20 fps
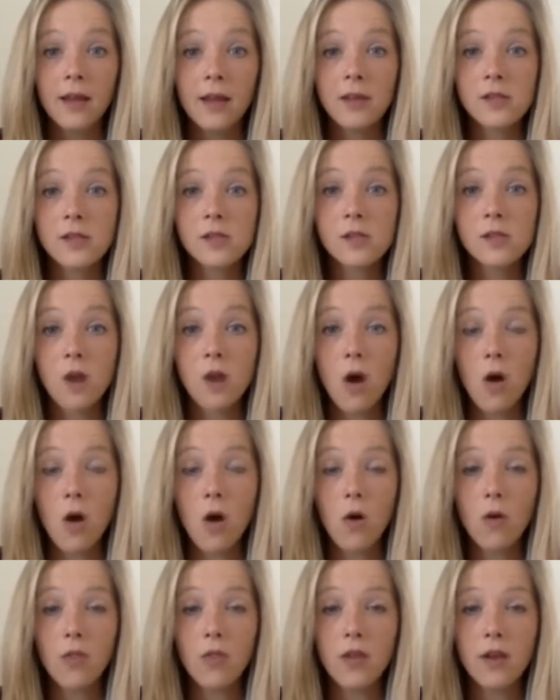
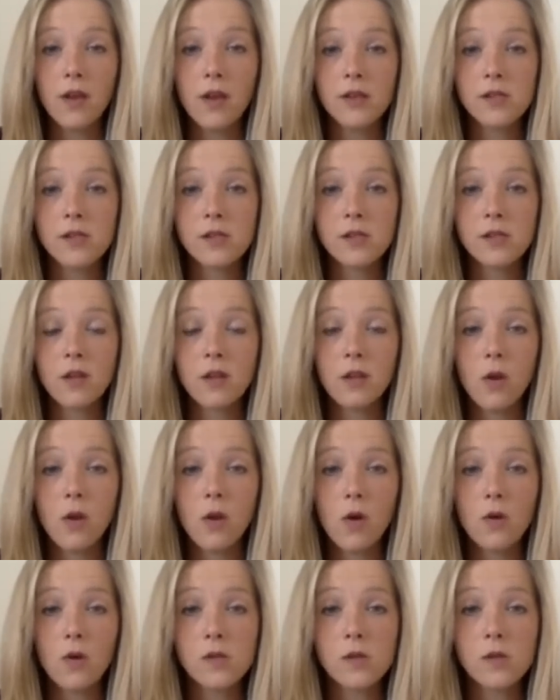So the
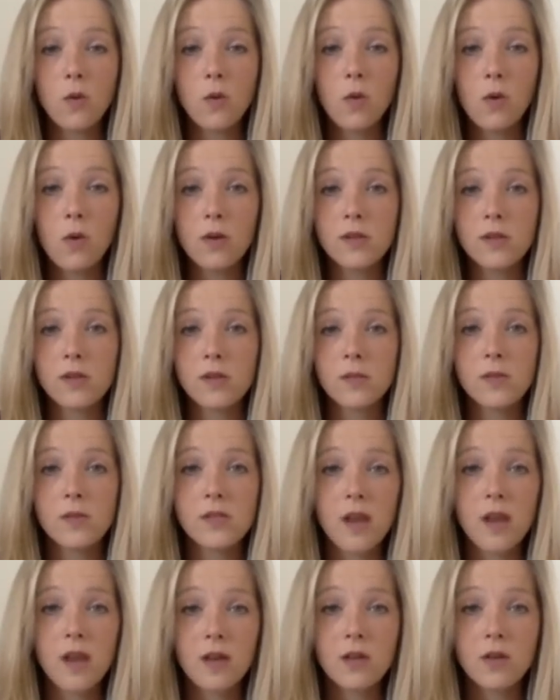local schools, the
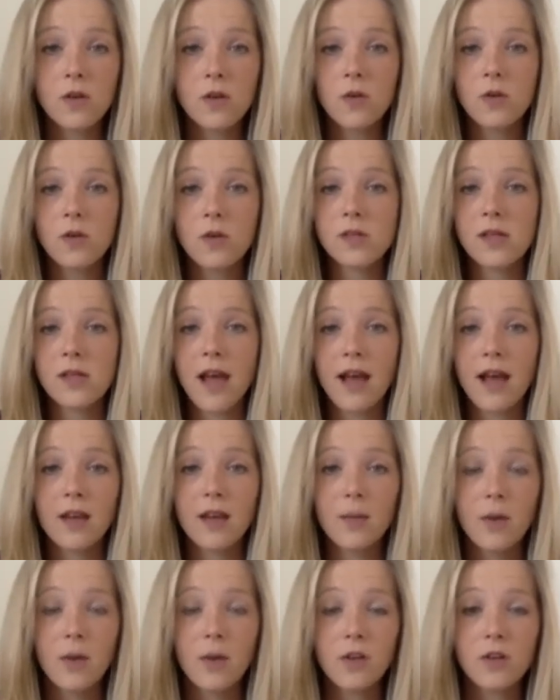massage schools, the
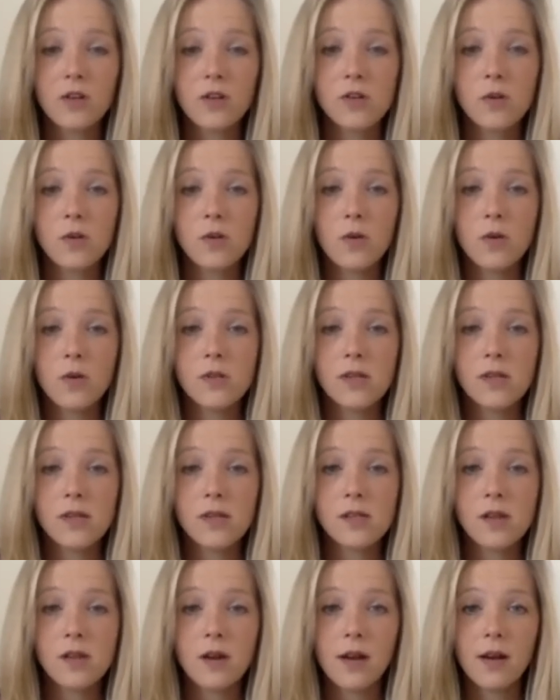acupuncture schools, they
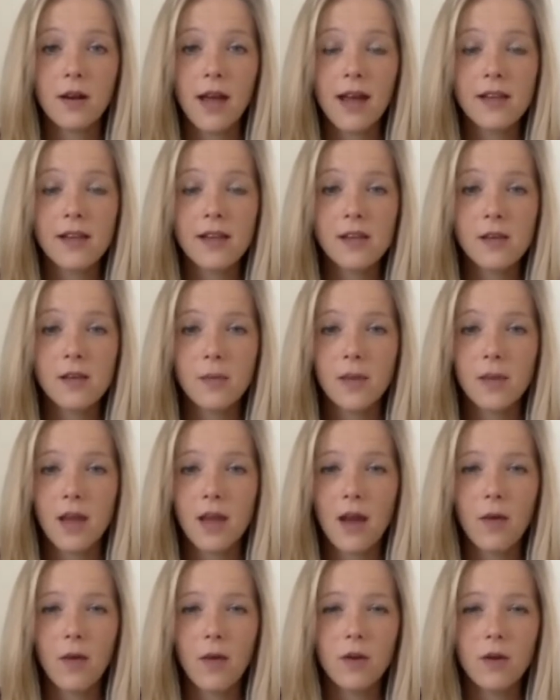started asking me,
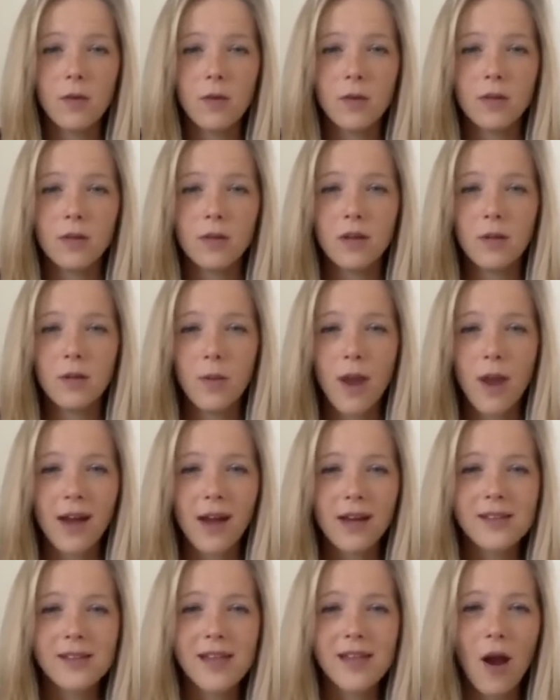how are you building a
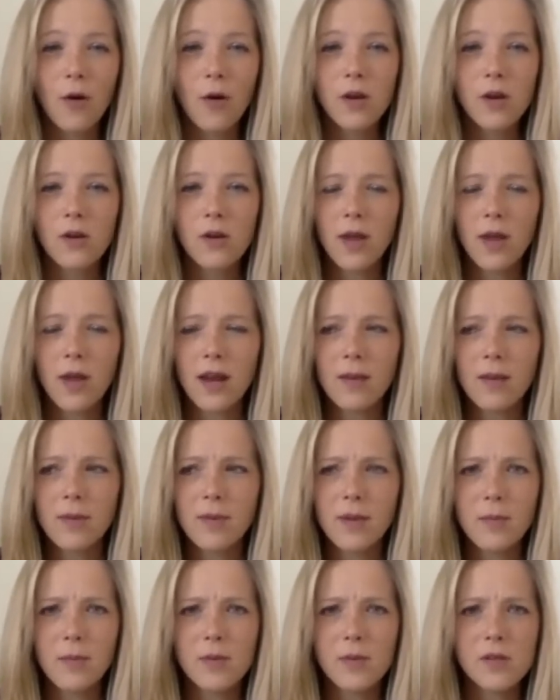practice? How are you getting
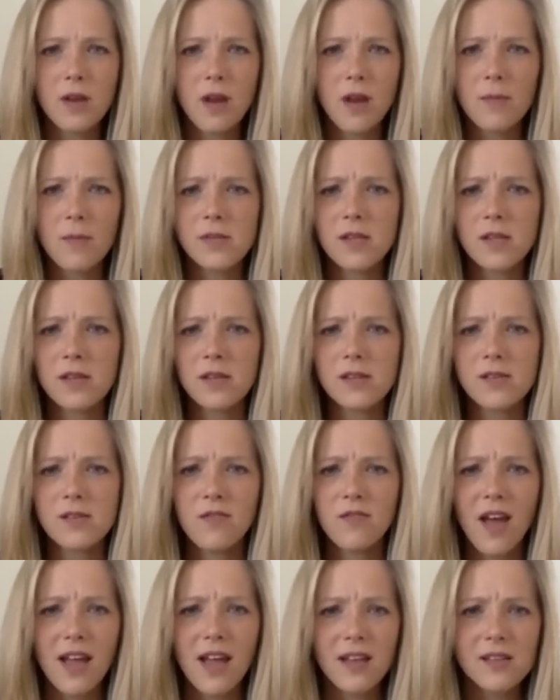people to come to these
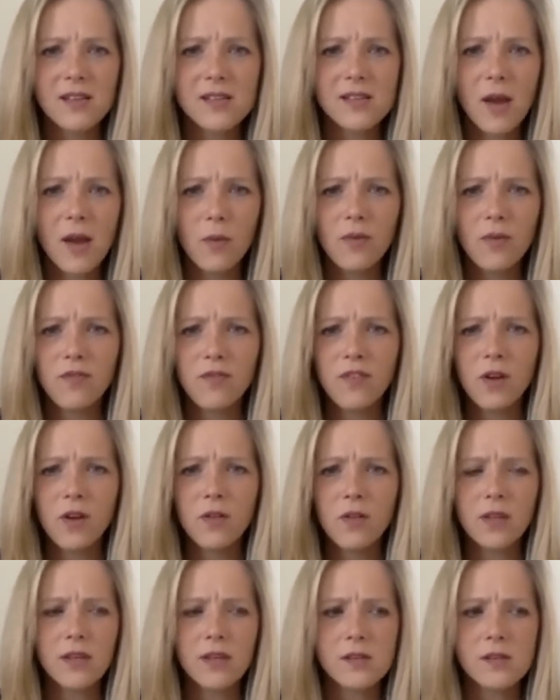events? I would fill
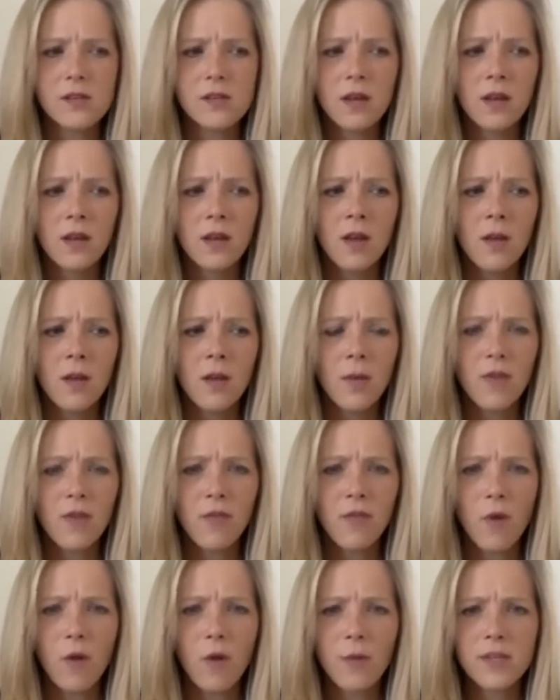these
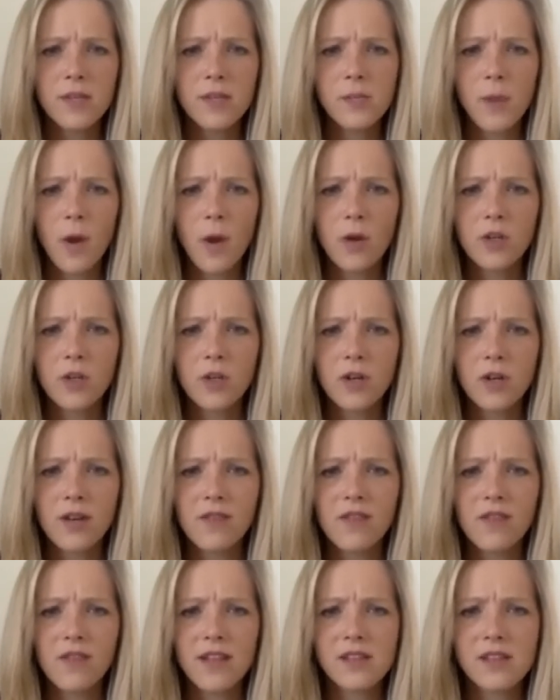performance poetry
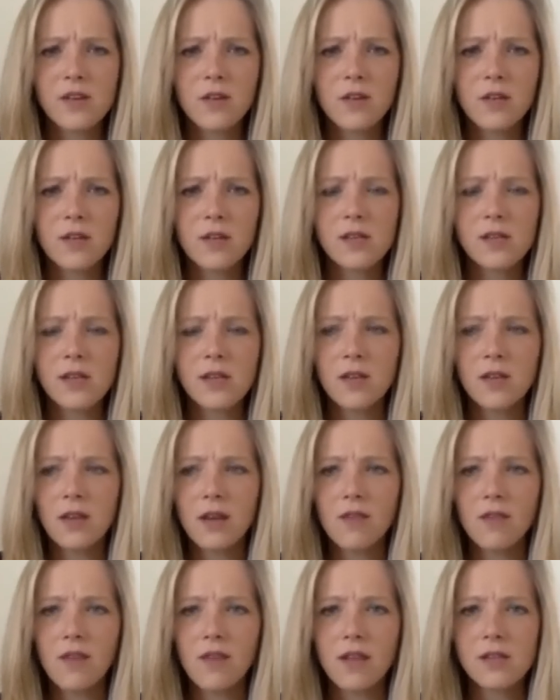events or these healing
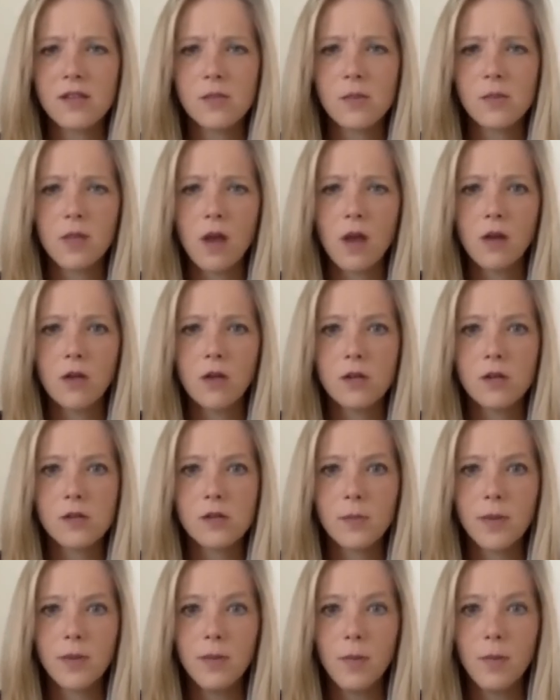events with hundreds of
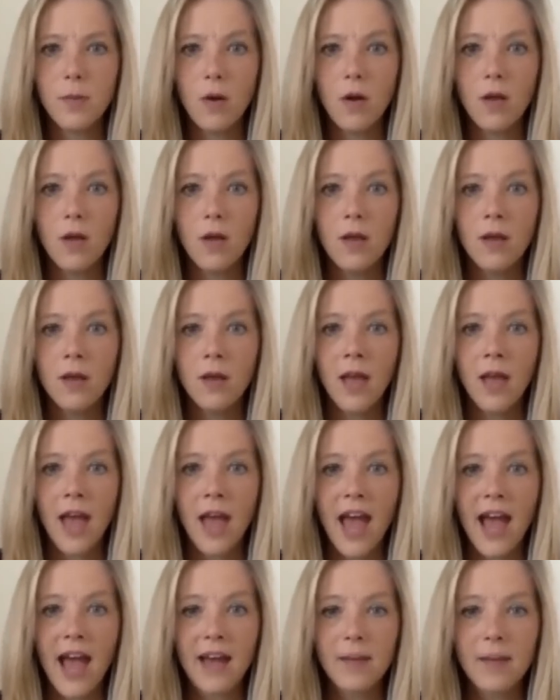people.
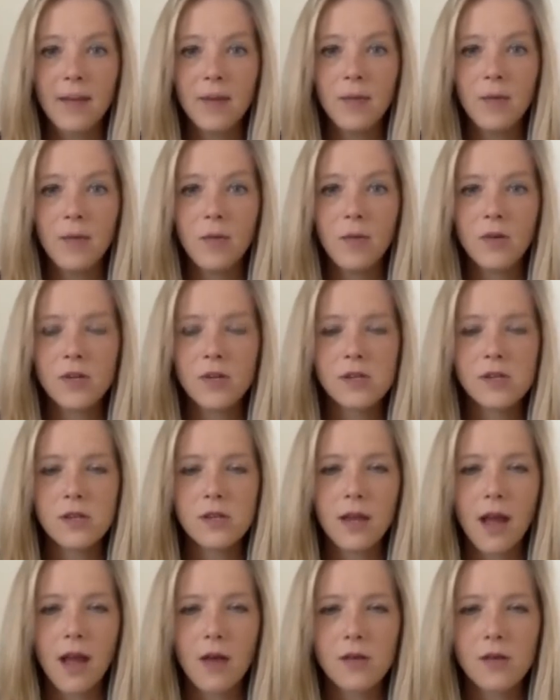And people were just like,
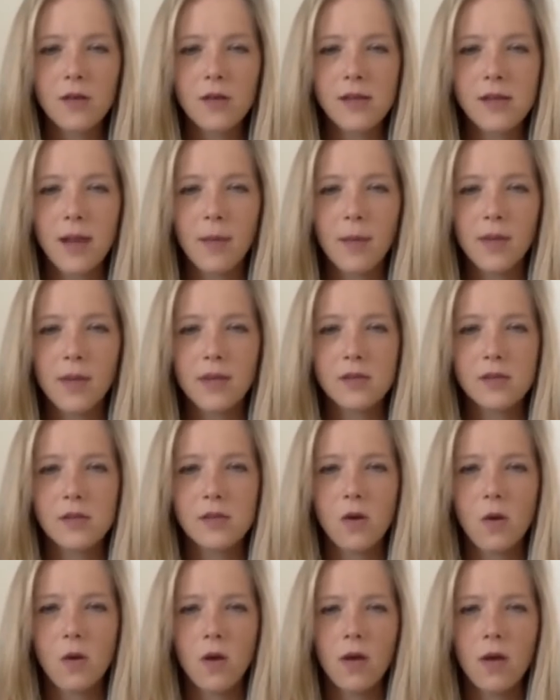how is this happening?
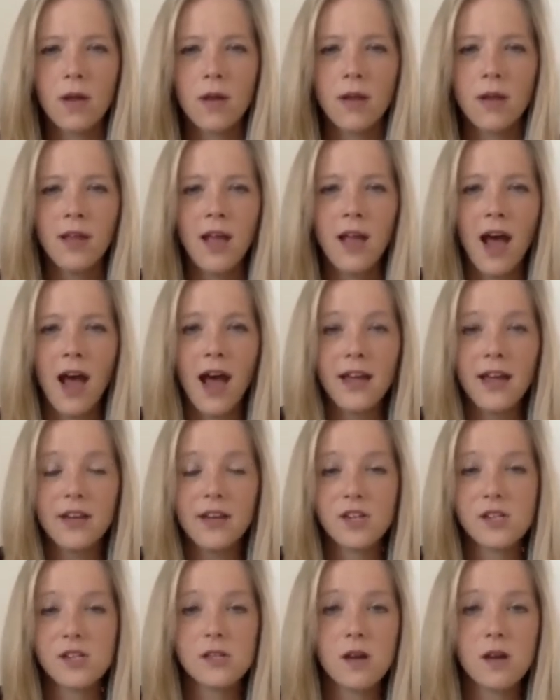So I
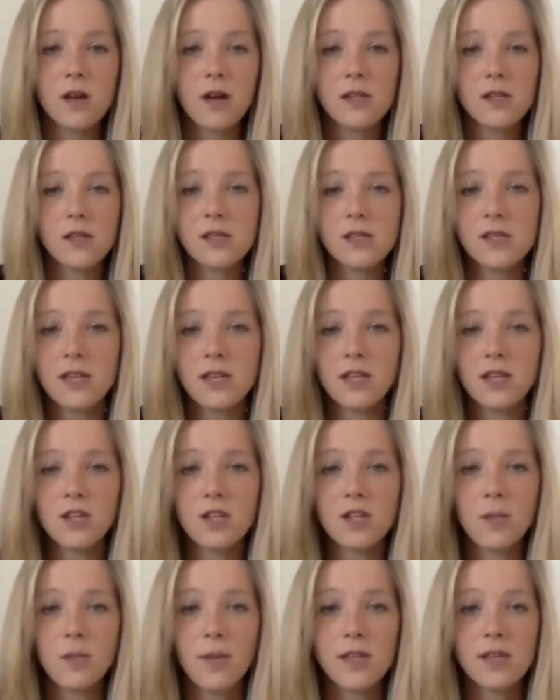just started to teach
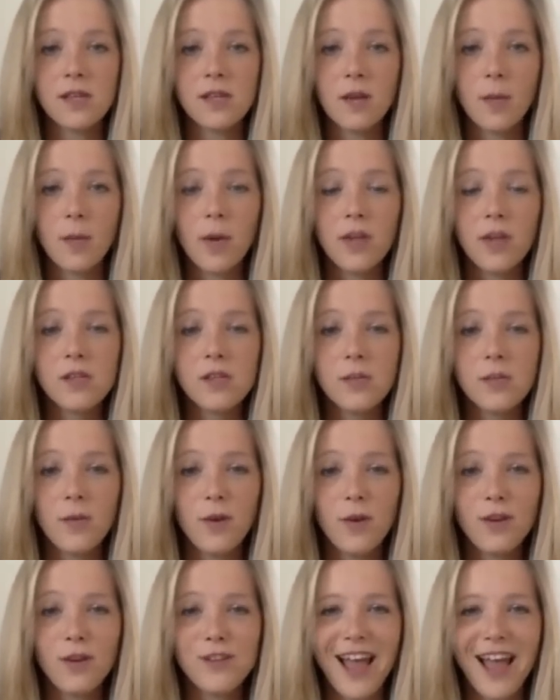the basic
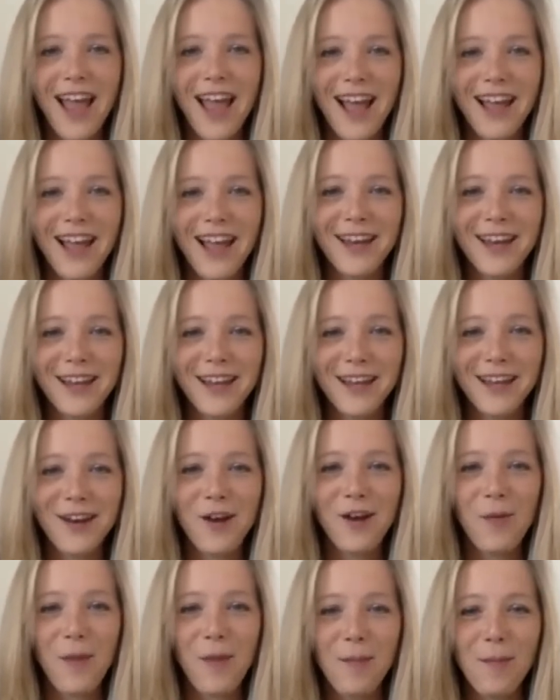principles, and,
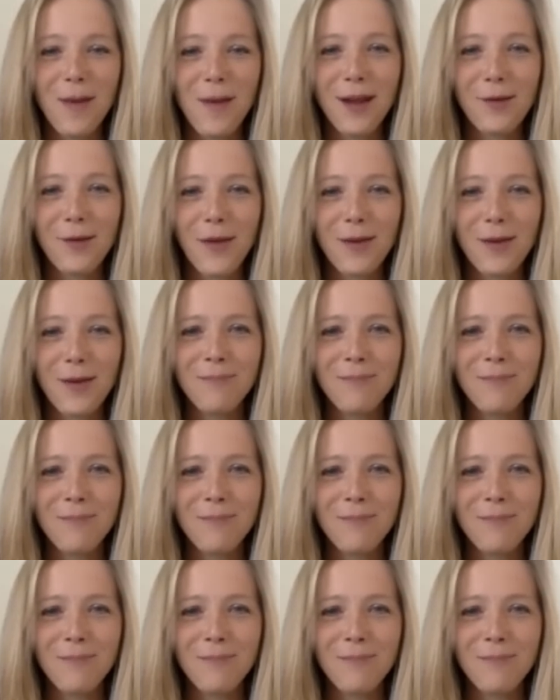my mind went,